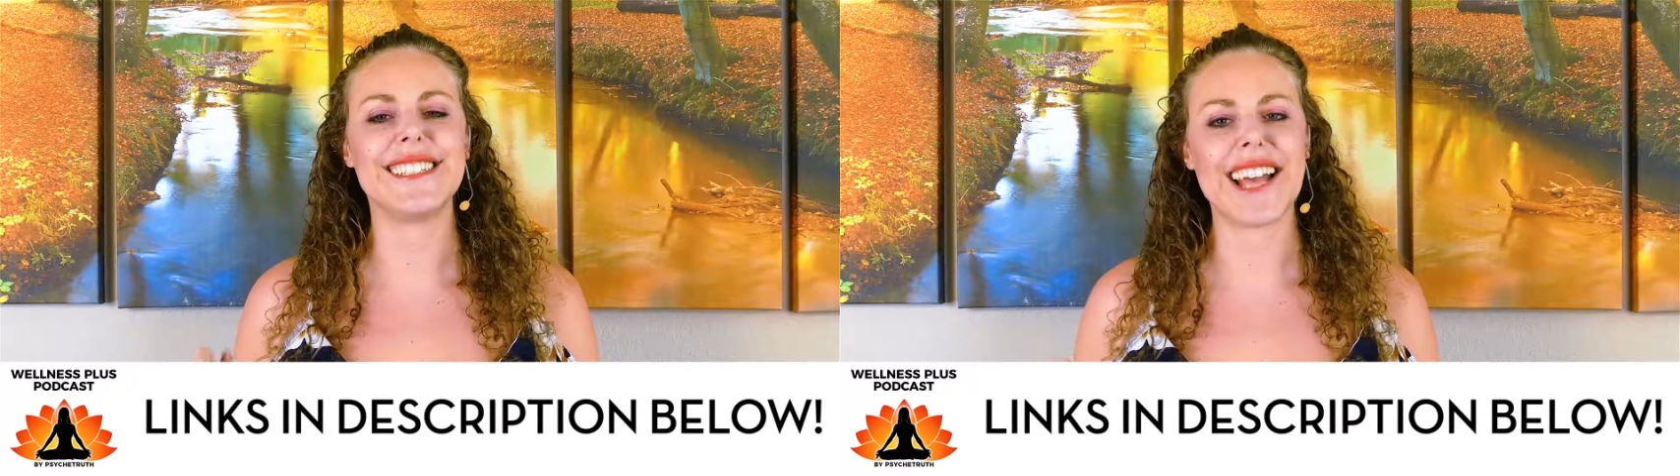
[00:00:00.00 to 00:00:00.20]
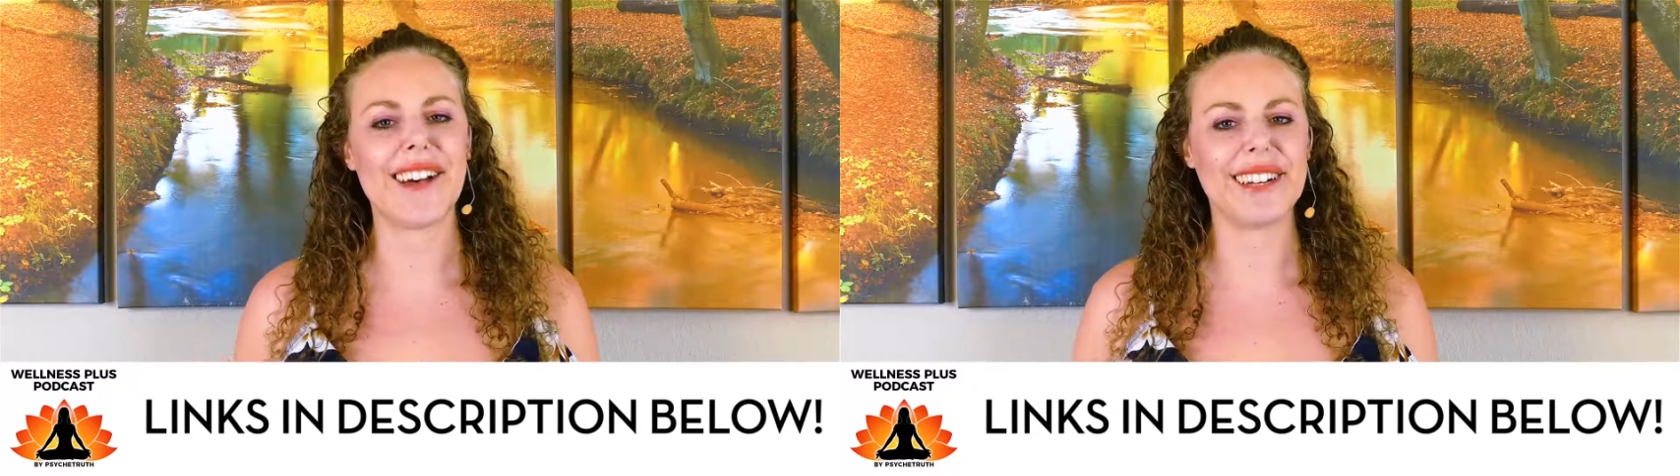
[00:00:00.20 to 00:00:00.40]

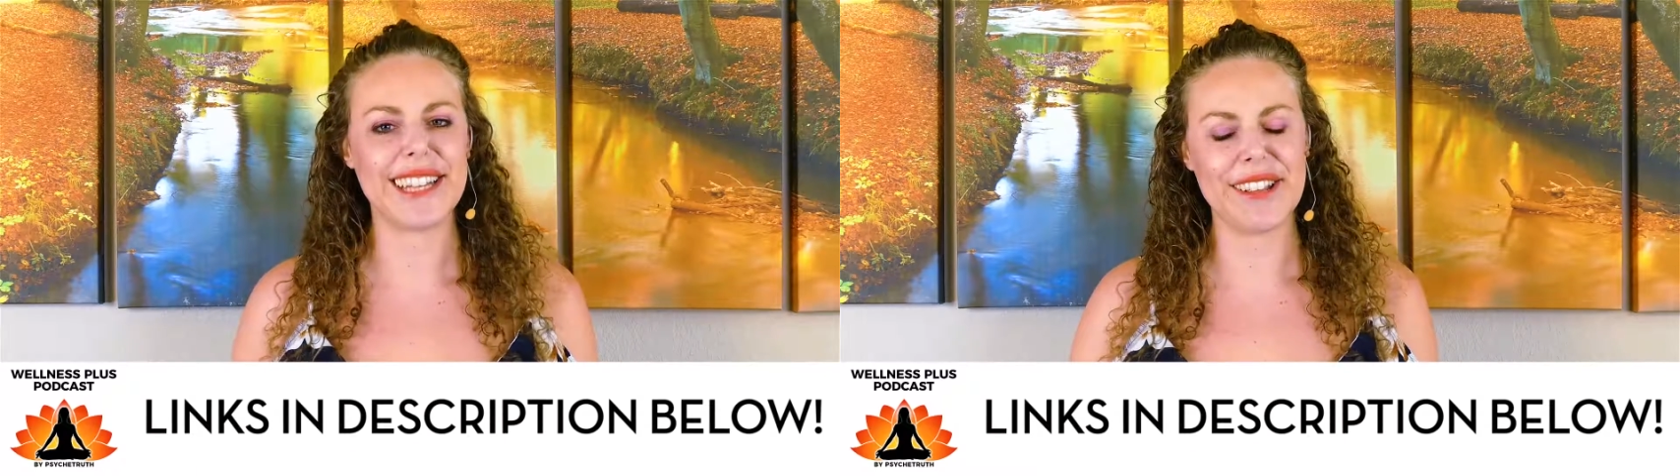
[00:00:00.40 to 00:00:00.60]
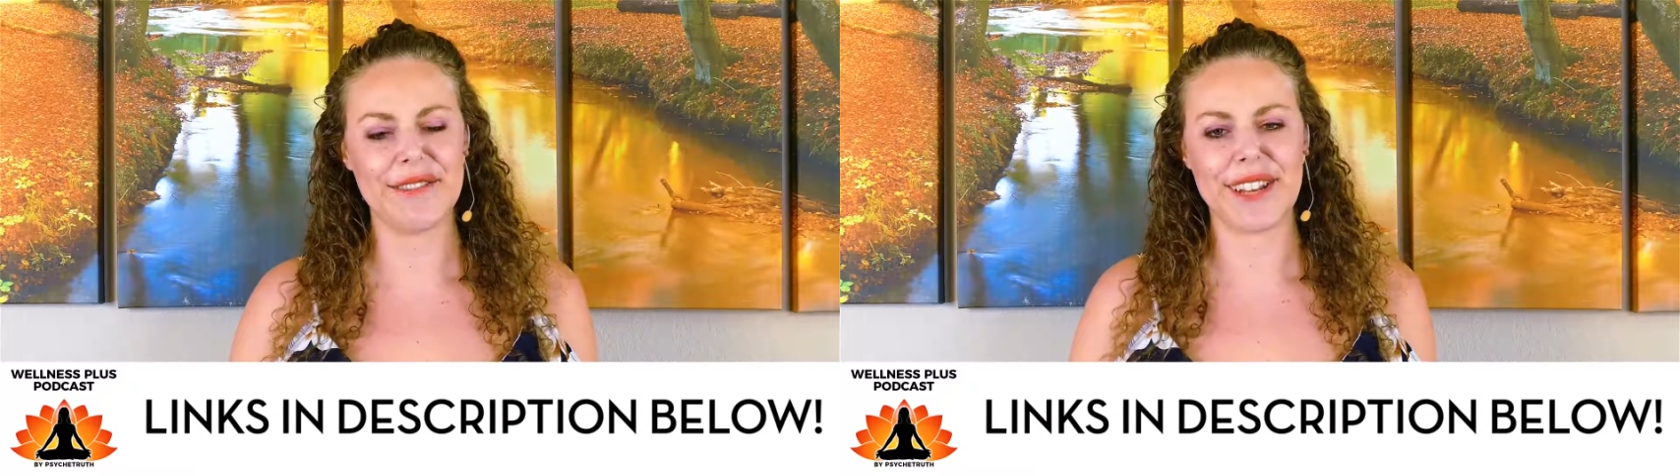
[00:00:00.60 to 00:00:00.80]
down
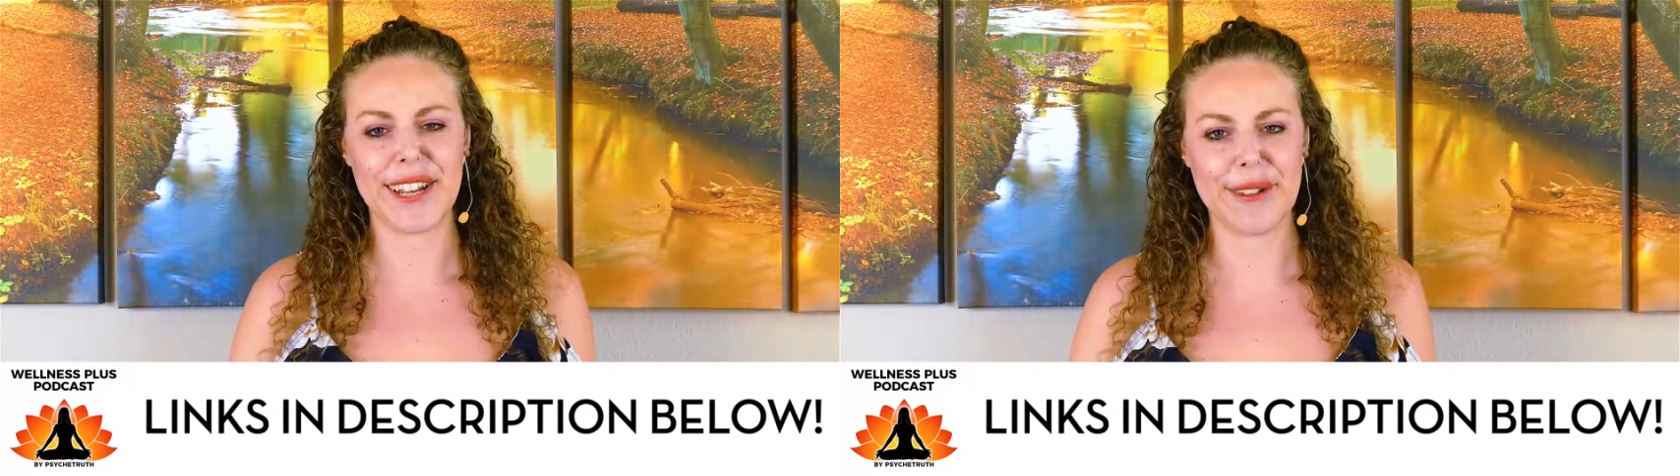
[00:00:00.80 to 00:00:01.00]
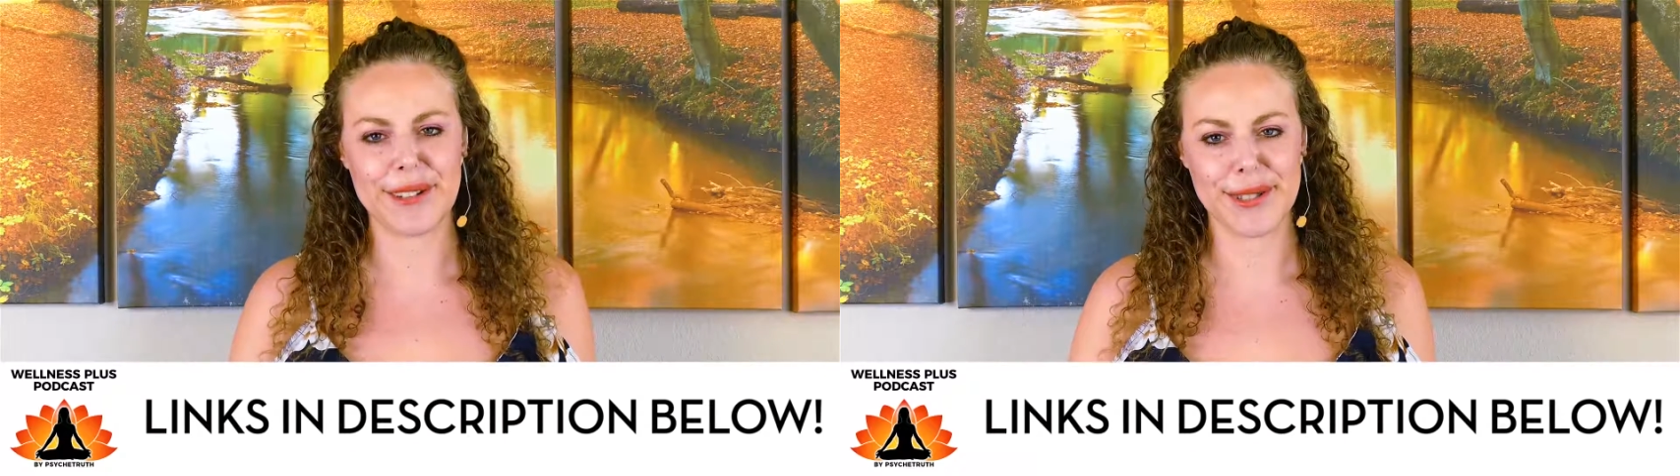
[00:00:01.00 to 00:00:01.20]
in the
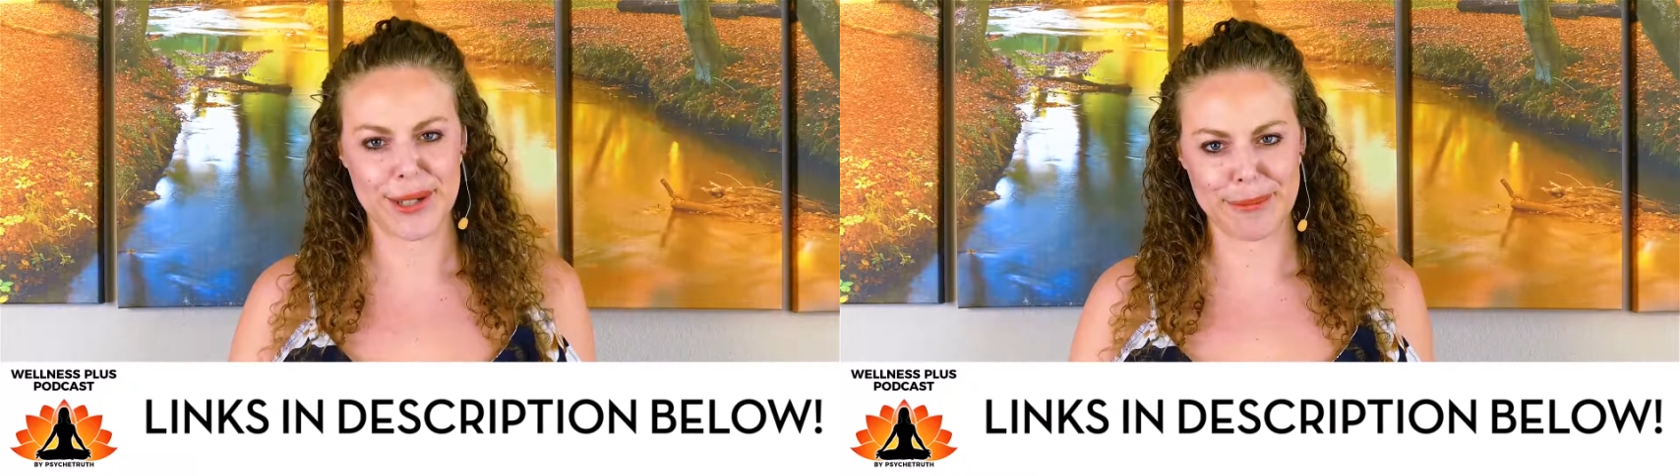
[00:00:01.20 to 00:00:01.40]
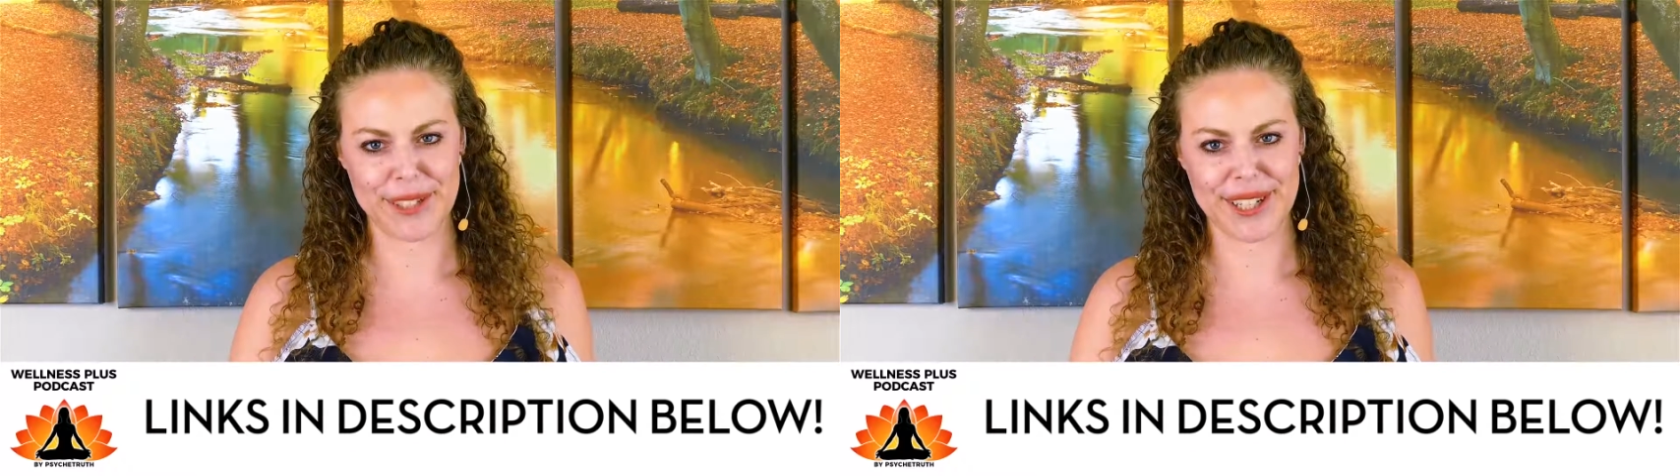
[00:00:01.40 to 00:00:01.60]
video
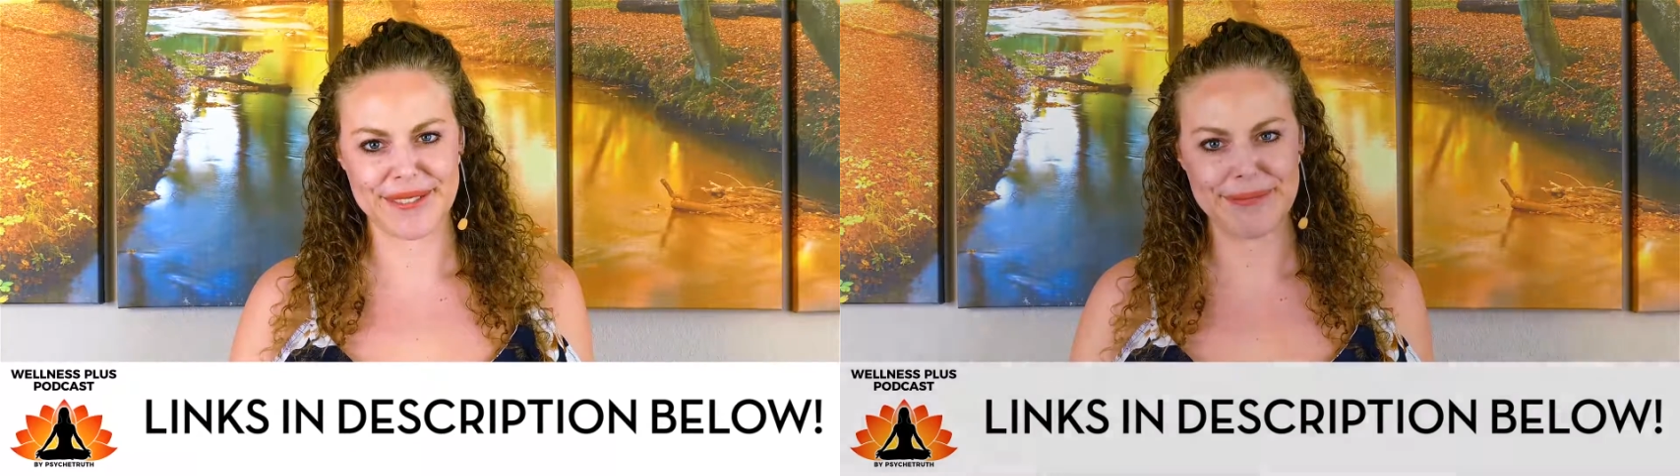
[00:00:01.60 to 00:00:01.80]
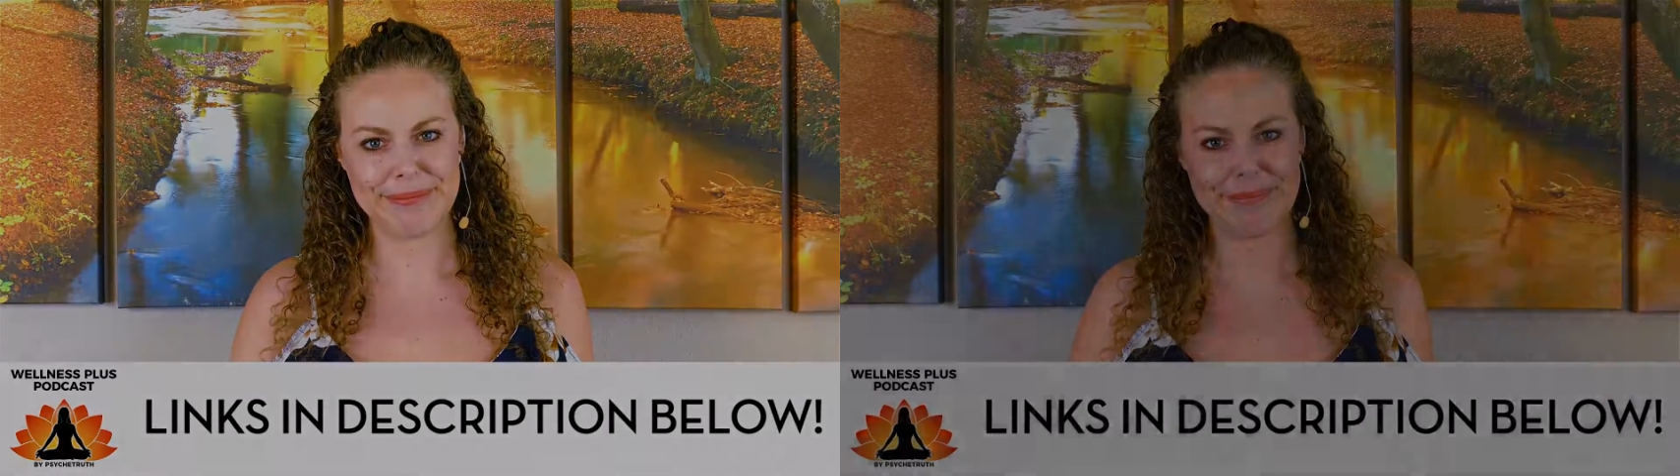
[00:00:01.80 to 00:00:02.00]
description.